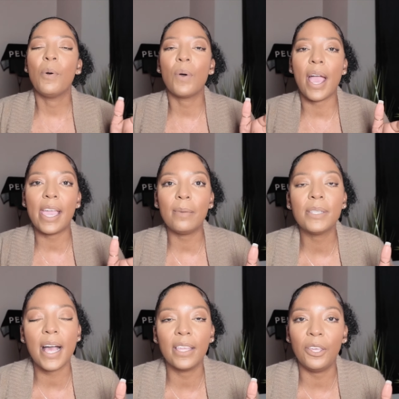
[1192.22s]
But what I
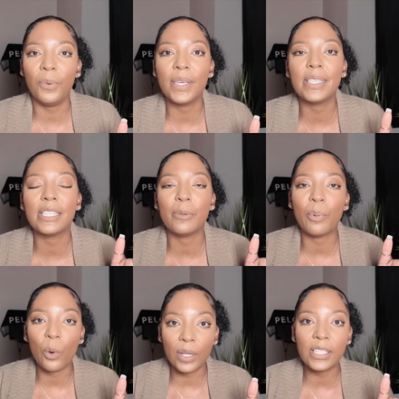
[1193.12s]
am telling you is it's
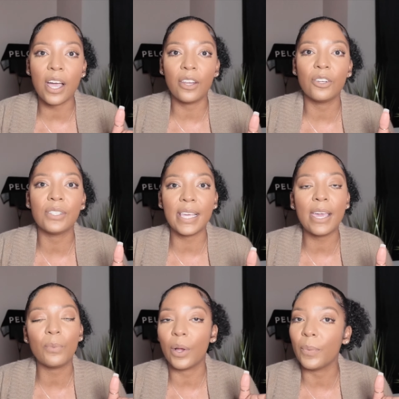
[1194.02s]
important to
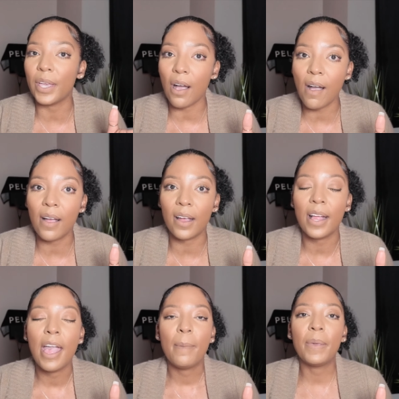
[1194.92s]
understand where we
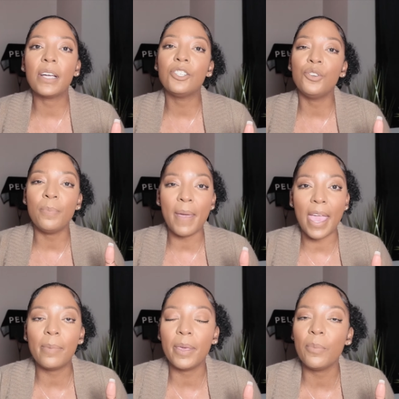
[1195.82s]
are because you
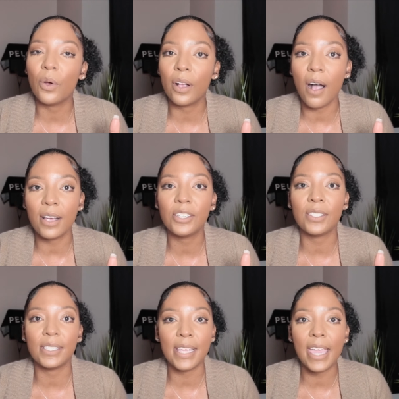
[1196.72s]
may be more
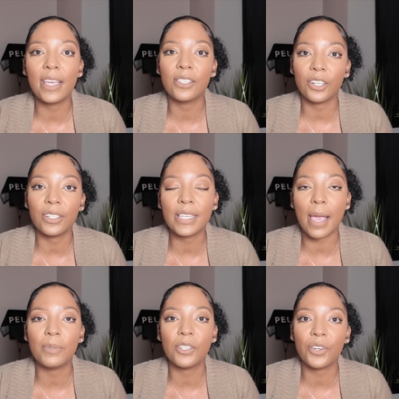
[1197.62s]
cautious in taking certain
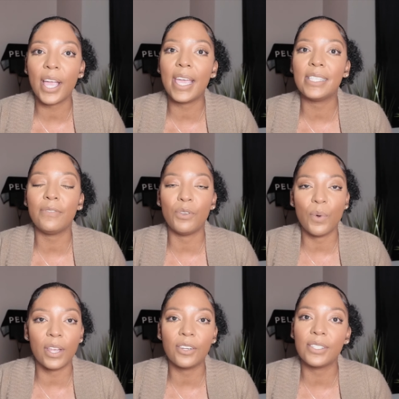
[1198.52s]
types of trades if
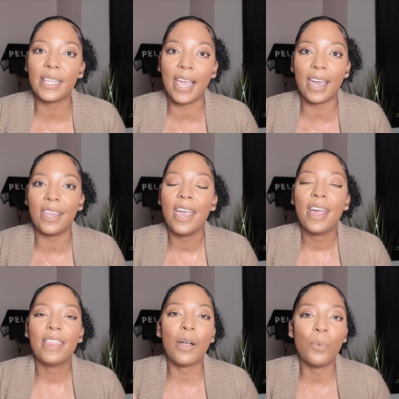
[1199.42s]
you understand
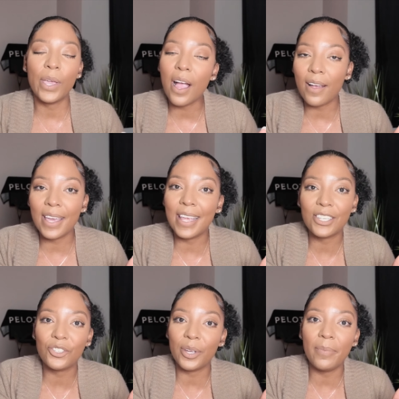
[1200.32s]
that we are in
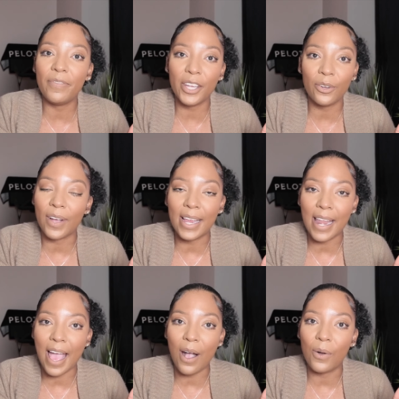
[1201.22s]
extreme fear right
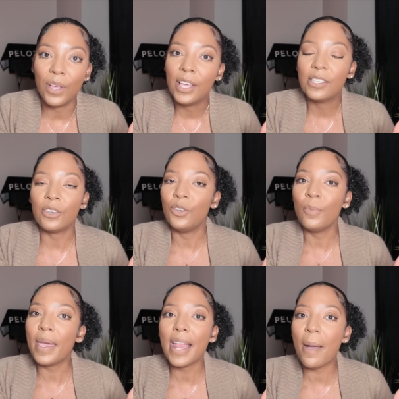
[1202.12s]
now. So
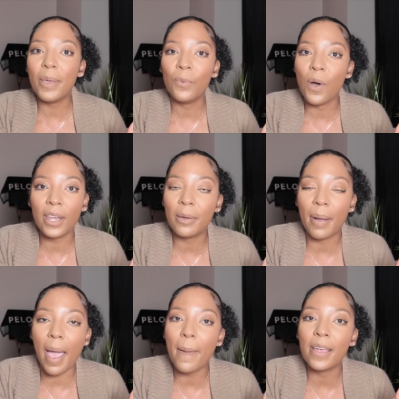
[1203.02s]
you may not be wanting to
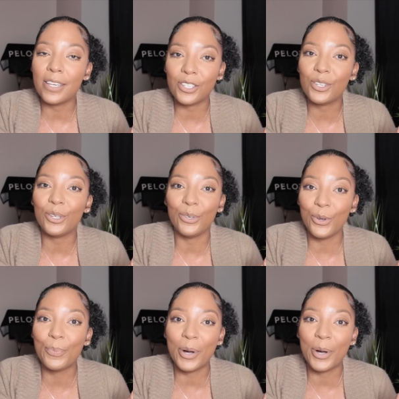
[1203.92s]
buy additional new